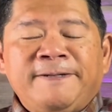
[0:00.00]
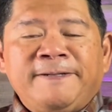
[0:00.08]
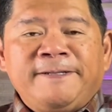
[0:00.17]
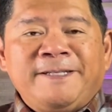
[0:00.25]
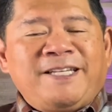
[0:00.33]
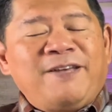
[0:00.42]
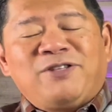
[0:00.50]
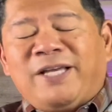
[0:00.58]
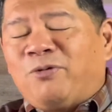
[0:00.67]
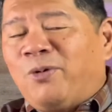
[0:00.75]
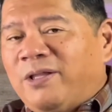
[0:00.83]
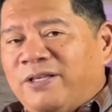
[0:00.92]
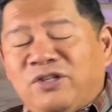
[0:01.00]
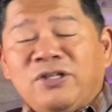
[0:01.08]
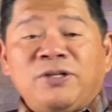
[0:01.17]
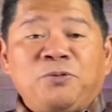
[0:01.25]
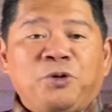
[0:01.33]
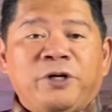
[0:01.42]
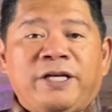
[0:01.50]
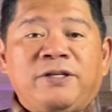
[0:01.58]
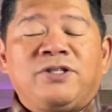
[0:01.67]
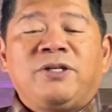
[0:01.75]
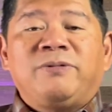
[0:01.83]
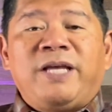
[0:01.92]
And David's like, "Well, this isn't working."
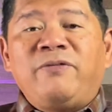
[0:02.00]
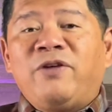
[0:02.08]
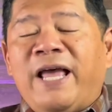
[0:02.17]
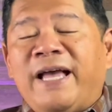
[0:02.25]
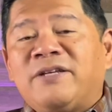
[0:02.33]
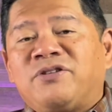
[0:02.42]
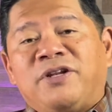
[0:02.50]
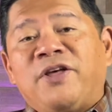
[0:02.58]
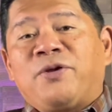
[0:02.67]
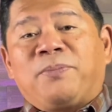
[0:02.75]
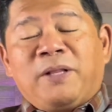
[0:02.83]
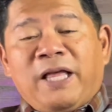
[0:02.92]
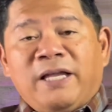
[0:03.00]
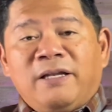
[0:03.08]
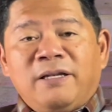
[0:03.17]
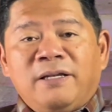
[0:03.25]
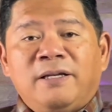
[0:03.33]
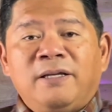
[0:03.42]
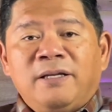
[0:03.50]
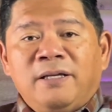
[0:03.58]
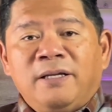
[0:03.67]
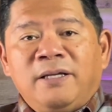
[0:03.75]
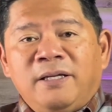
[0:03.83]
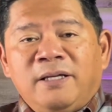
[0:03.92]
So David has another plan.
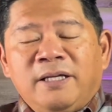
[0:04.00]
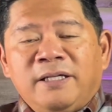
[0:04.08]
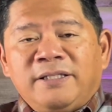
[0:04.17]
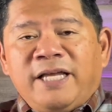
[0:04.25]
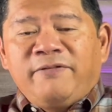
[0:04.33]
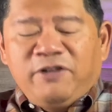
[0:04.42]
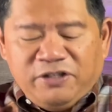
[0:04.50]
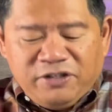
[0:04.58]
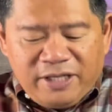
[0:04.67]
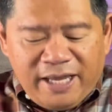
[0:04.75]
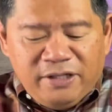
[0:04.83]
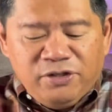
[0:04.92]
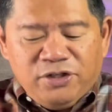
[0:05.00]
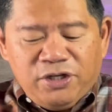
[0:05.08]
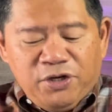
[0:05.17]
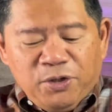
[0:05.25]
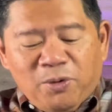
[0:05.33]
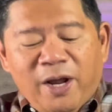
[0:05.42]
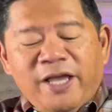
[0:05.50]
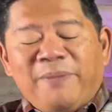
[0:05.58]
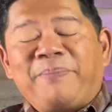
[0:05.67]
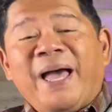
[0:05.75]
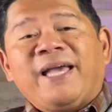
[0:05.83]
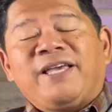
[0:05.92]
David sends Uriah
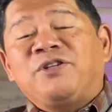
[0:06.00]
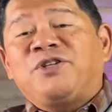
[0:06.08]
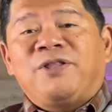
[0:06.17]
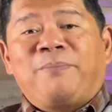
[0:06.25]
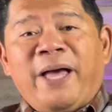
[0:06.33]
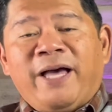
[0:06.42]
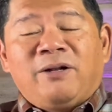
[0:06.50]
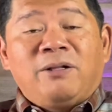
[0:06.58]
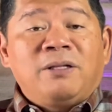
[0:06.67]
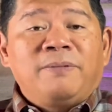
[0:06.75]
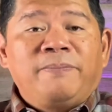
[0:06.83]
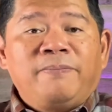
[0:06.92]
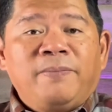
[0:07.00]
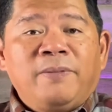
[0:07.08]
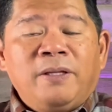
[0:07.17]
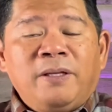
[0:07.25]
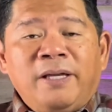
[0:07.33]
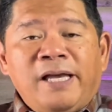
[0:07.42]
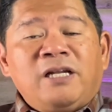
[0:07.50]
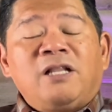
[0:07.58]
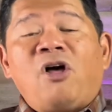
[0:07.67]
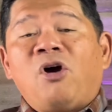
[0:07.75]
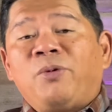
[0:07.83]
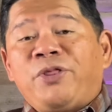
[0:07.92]
back into the battle. And
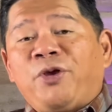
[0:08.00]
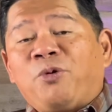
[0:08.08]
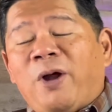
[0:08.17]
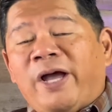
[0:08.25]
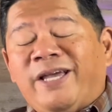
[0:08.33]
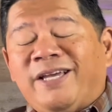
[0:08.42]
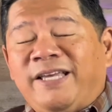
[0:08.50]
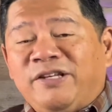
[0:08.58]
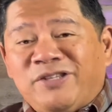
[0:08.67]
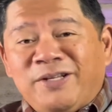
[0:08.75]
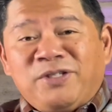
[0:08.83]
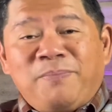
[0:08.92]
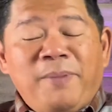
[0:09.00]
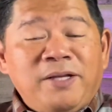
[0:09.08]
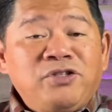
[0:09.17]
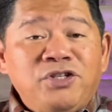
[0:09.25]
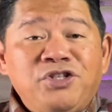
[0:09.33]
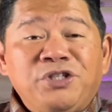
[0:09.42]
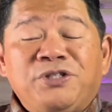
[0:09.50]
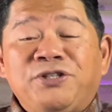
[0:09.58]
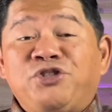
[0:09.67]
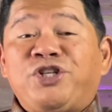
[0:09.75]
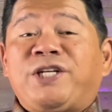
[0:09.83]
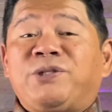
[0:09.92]
along with Uriah, he sends a messenger to
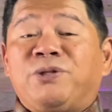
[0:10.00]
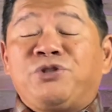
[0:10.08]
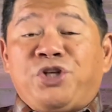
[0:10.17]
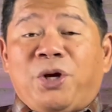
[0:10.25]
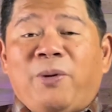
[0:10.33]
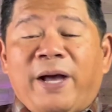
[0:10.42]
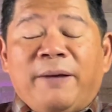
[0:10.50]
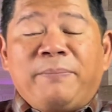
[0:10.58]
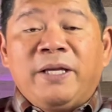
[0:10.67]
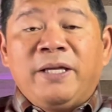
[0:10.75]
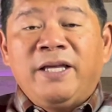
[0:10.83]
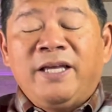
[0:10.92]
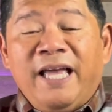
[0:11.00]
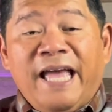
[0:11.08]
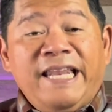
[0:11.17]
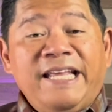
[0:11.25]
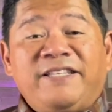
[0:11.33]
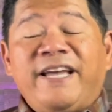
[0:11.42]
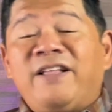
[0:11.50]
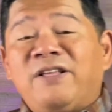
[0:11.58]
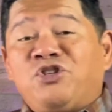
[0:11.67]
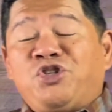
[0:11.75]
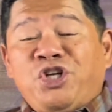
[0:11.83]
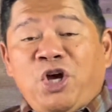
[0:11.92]
General Joab. And he
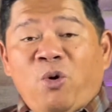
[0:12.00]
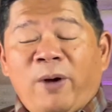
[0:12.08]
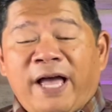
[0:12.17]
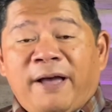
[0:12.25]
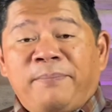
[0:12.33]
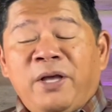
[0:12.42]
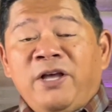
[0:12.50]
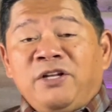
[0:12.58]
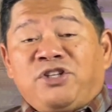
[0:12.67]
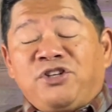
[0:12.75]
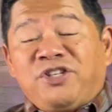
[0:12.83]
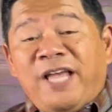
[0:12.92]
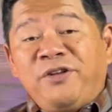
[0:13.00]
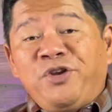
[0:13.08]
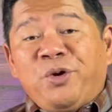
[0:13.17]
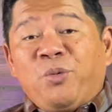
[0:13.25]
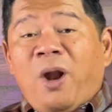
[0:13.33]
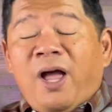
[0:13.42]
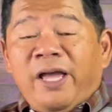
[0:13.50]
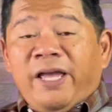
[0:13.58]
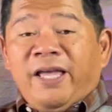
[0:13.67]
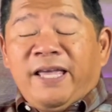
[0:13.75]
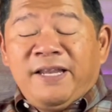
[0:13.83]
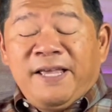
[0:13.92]
tells Joab to send
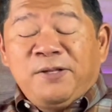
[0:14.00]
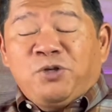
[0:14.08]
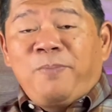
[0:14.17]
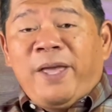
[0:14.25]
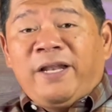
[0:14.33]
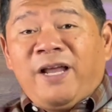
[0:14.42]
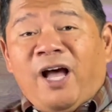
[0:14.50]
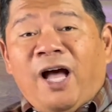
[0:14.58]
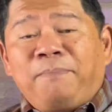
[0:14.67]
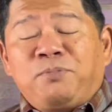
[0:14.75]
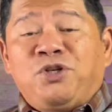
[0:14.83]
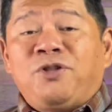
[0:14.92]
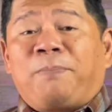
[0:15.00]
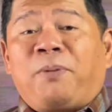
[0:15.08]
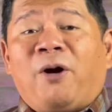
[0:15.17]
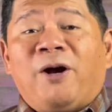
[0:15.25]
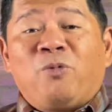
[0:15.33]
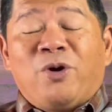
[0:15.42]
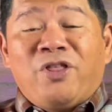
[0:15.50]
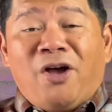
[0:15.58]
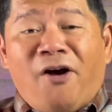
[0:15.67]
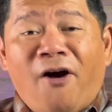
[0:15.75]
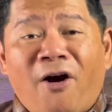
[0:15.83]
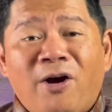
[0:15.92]
Uriah and his men up to the part where the
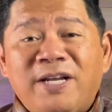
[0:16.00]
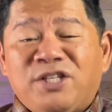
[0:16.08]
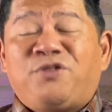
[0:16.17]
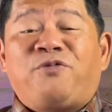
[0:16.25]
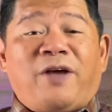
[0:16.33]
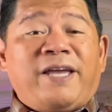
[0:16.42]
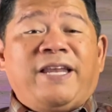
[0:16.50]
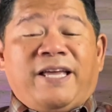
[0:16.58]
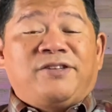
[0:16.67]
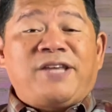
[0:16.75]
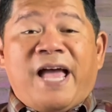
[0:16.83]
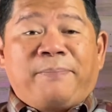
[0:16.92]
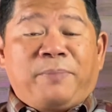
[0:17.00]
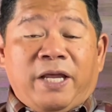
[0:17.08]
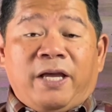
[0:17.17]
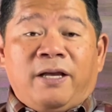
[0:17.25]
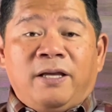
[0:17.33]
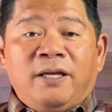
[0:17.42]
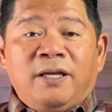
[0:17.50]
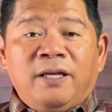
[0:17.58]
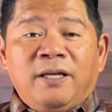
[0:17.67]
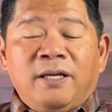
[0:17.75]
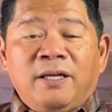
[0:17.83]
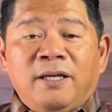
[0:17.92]
hardest fighting is happening.
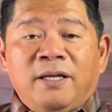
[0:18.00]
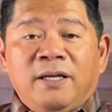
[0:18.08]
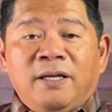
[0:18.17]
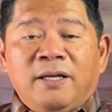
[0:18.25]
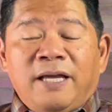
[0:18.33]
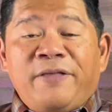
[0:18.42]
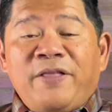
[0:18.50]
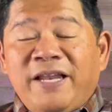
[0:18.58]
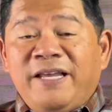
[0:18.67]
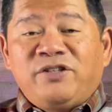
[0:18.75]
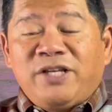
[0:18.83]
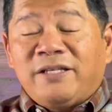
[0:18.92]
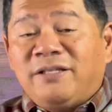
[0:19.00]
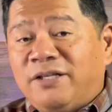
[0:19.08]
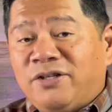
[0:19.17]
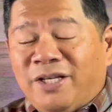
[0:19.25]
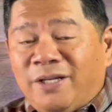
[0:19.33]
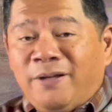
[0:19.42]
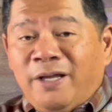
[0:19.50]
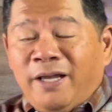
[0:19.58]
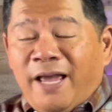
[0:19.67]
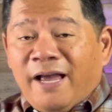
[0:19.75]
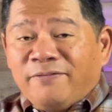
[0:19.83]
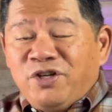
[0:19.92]
And then he says, "Listen,
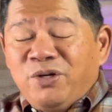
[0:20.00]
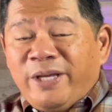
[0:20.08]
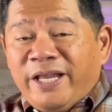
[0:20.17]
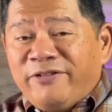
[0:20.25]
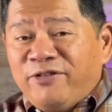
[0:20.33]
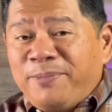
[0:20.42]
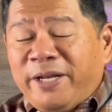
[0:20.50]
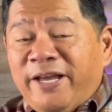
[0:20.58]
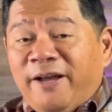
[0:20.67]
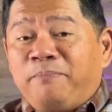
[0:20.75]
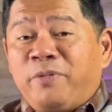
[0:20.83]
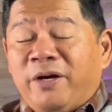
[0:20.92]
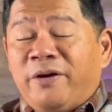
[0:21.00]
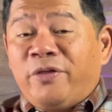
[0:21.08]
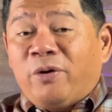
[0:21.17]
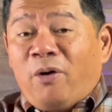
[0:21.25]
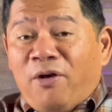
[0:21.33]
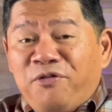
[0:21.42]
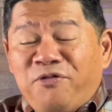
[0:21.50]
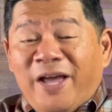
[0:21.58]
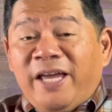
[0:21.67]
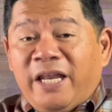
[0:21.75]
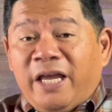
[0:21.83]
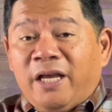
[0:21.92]
after you get everybody up there and they're all
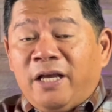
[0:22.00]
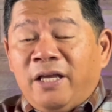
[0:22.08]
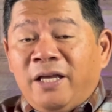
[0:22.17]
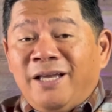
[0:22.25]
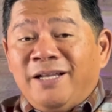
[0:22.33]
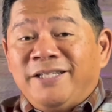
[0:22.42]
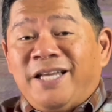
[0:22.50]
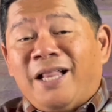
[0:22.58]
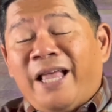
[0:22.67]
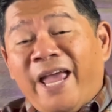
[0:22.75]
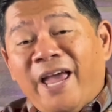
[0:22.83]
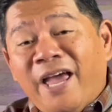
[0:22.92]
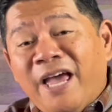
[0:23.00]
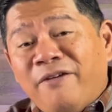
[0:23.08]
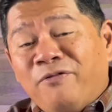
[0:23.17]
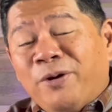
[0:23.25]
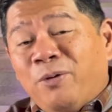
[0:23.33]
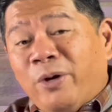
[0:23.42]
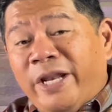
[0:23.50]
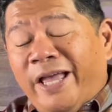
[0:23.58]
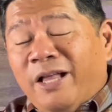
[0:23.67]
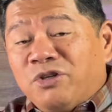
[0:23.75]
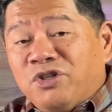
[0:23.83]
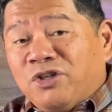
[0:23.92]
fighting, tell everyone
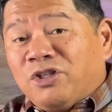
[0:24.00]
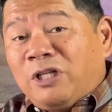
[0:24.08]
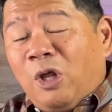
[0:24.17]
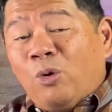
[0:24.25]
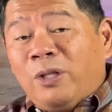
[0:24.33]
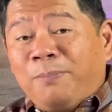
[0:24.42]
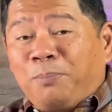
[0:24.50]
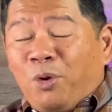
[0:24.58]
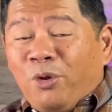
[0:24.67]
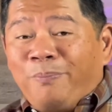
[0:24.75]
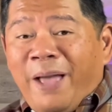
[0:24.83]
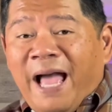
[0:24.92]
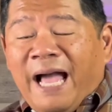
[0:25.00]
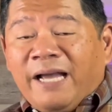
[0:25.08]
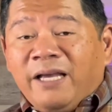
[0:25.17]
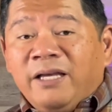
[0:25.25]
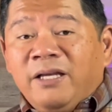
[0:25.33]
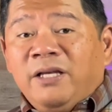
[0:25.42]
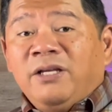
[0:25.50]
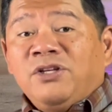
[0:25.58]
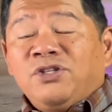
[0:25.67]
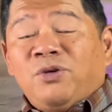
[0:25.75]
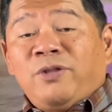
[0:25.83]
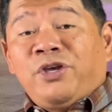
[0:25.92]
else to slowly pull back
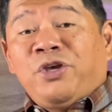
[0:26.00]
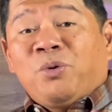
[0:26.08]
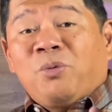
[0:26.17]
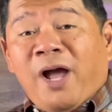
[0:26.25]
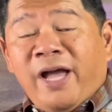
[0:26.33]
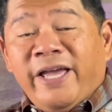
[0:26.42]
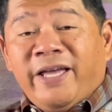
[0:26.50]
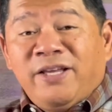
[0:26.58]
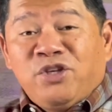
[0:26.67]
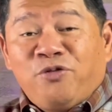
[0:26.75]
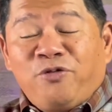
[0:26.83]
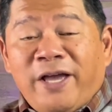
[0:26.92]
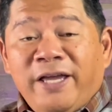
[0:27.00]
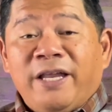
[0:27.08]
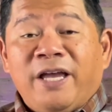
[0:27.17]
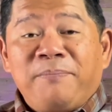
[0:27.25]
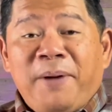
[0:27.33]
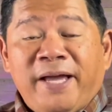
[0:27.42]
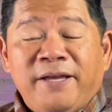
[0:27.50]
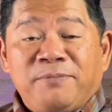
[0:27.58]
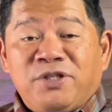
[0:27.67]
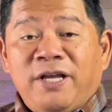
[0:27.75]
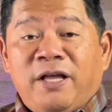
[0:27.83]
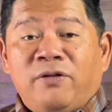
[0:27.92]
so that Uriah is fighting by
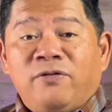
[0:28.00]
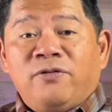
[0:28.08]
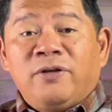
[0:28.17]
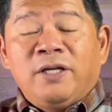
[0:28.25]
himself."